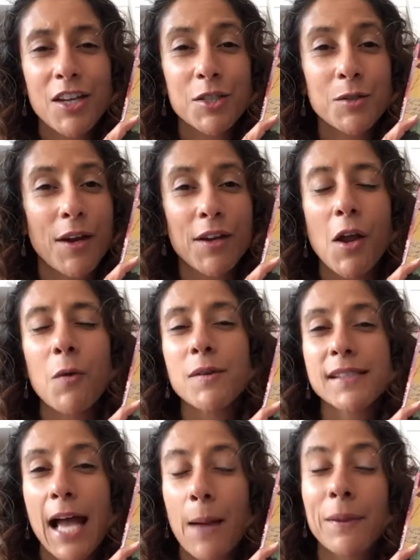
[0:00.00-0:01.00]
Do I know
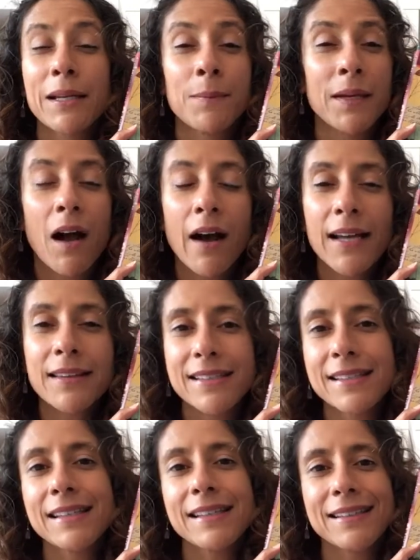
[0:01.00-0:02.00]
what's happening behind the
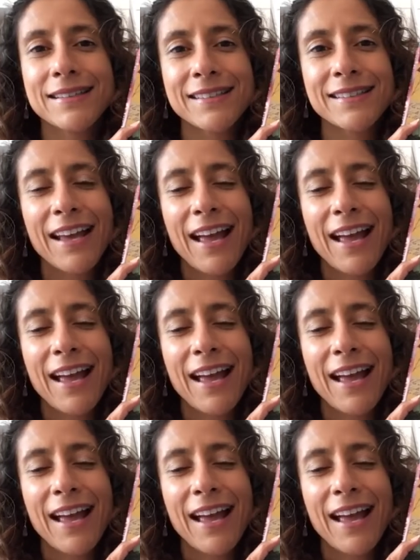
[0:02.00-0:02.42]
scenes?